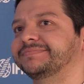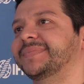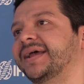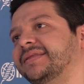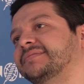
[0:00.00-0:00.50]

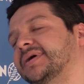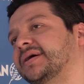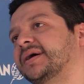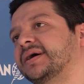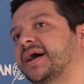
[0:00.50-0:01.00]

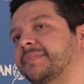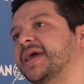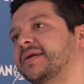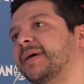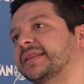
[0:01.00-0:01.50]

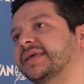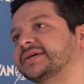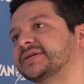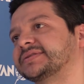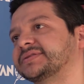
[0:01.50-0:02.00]
Javier
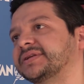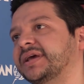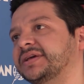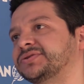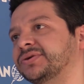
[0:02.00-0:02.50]
Valdez
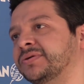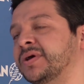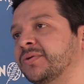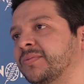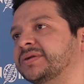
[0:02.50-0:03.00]
assassination,
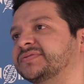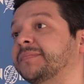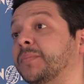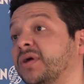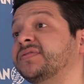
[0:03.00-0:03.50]
one of
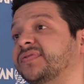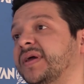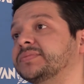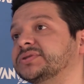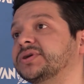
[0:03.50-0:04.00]
the most
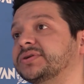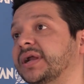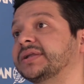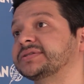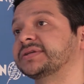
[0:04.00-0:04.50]
famous
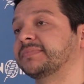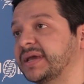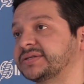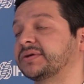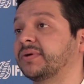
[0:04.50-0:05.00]
journalists in
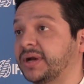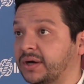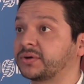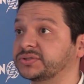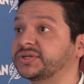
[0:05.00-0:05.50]
Mexico and
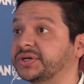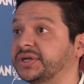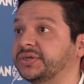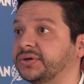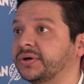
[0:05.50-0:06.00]
across the
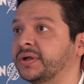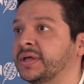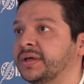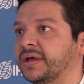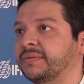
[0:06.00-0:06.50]
region
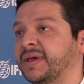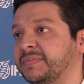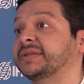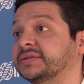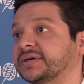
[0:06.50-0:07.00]
and
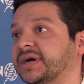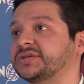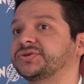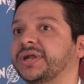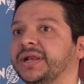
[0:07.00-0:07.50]
maybe
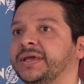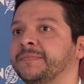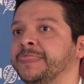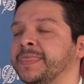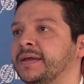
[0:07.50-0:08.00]

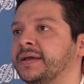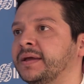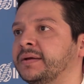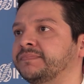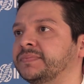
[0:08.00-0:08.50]
internationally,
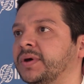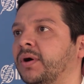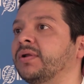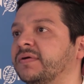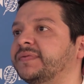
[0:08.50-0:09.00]

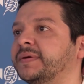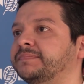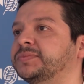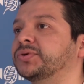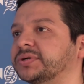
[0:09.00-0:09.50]
all of the
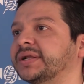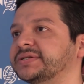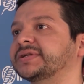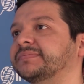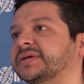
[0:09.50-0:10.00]

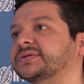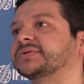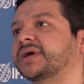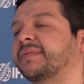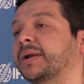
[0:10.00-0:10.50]
journalists in
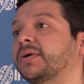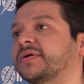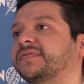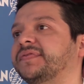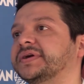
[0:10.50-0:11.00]
Mexico have a
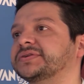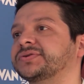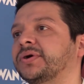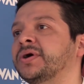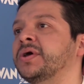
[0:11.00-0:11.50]
lot of fear.
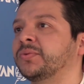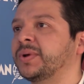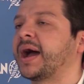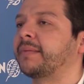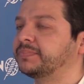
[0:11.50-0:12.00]
So
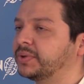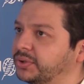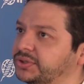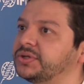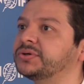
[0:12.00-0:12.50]
we have
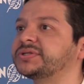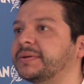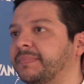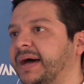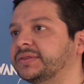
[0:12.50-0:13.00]
good news
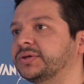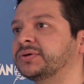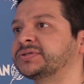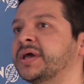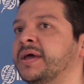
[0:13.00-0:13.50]
and bad
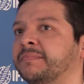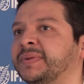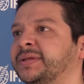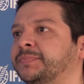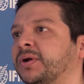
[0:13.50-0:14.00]
news,
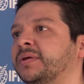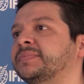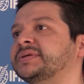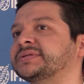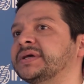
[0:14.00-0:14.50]
but the
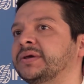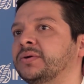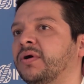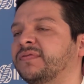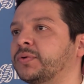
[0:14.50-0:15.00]
problem is,
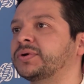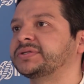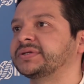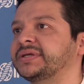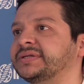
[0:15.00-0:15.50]
of
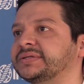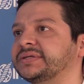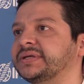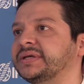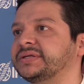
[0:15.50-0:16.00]
course,
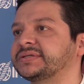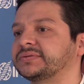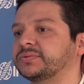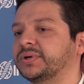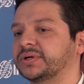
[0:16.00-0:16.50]

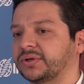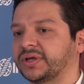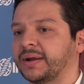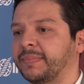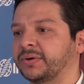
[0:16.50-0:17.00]
we are
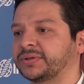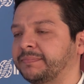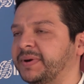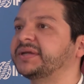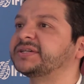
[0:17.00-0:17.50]
talking about
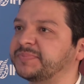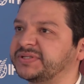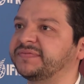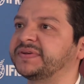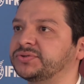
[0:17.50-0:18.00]
a very
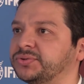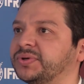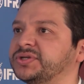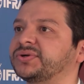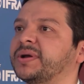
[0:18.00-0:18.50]
specific
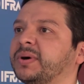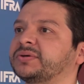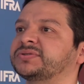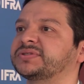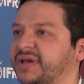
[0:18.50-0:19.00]
situation
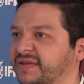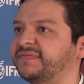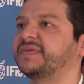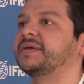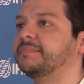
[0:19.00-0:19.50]
about
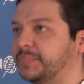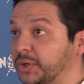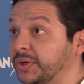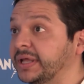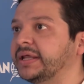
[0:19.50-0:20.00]
safety,
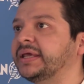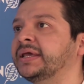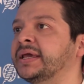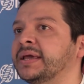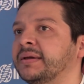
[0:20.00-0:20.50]

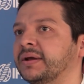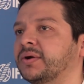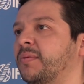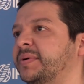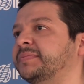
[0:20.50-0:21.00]
impunity.
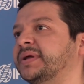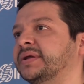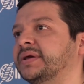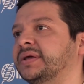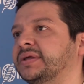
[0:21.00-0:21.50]

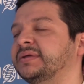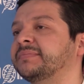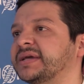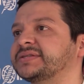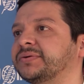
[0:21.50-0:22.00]
Government
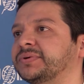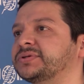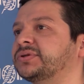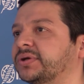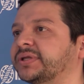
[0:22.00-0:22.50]
in Mexico
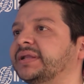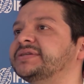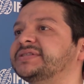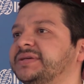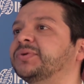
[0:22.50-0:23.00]
is
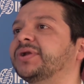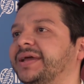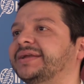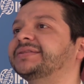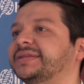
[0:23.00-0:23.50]
totally
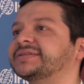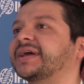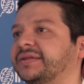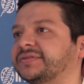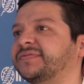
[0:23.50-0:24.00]
simulating this
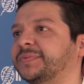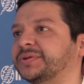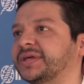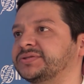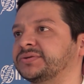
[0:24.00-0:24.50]
kind of
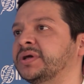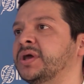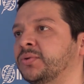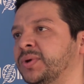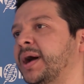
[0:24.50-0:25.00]
protection.
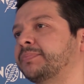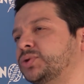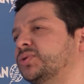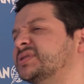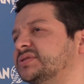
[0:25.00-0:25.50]
We have
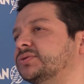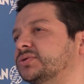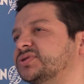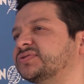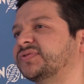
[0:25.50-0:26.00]
two
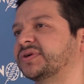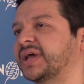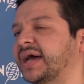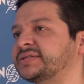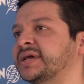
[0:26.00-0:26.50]
institutions for
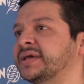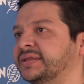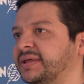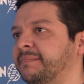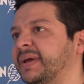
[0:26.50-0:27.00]
that, the